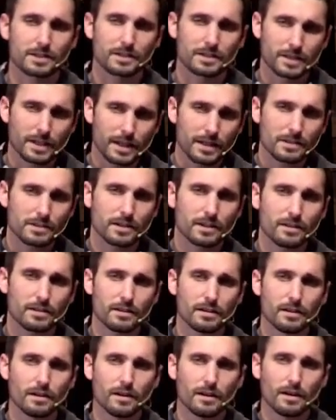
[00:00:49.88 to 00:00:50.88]
A
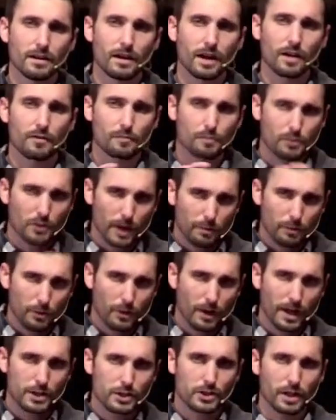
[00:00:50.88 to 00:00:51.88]
season of
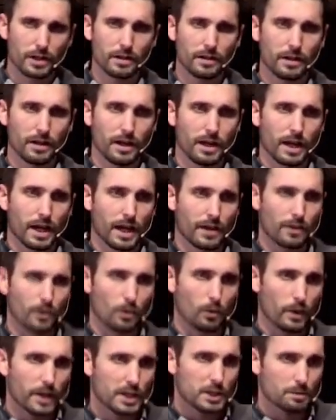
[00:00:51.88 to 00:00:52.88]
preparation
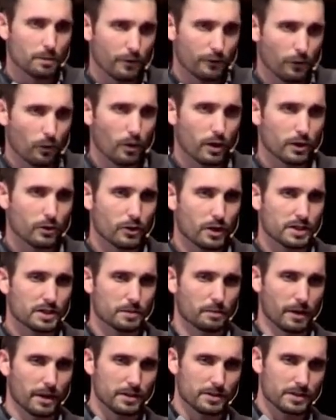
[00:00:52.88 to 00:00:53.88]
in the weeks before
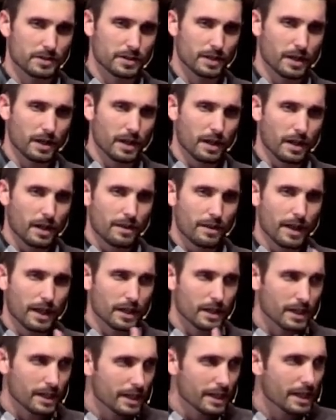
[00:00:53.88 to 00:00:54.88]
Christmas
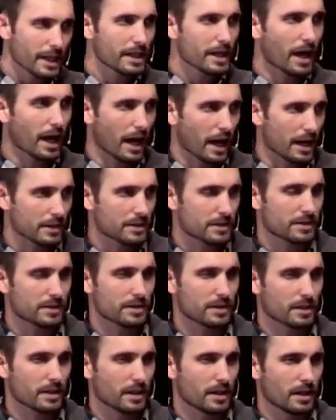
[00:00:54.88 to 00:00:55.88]
that lead
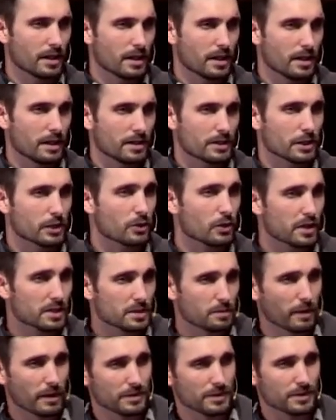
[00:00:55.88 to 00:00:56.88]
us to
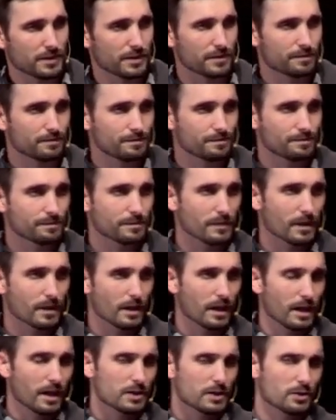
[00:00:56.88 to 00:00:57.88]
Christmas.
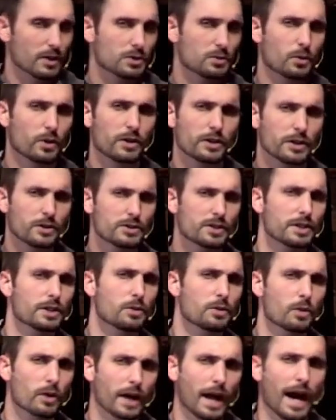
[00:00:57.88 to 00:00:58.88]
So as we're
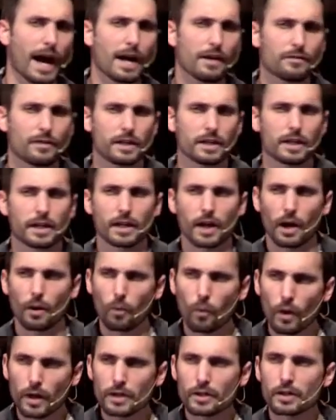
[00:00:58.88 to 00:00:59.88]
using the word Advent here,
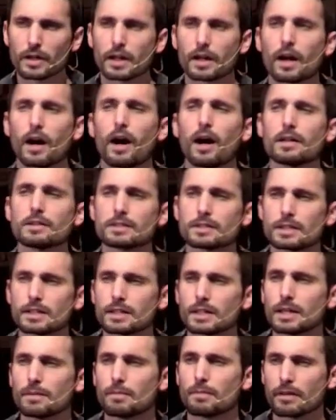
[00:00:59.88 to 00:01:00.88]
I want you to
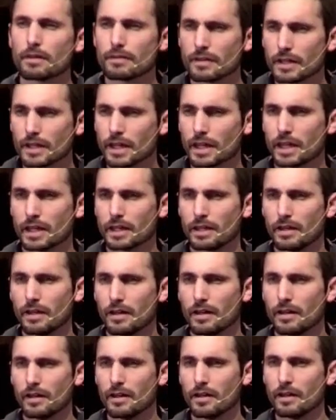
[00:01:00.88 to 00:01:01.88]
constantly be
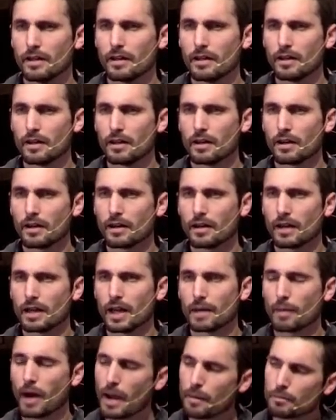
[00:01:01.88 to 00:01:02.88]
thinking,
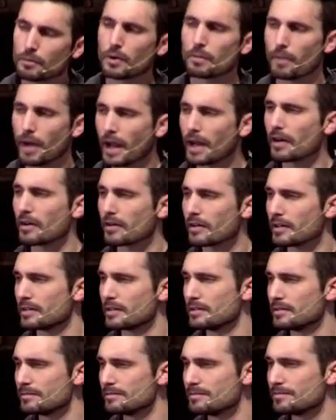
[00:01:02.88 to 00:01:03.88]
am I prepared?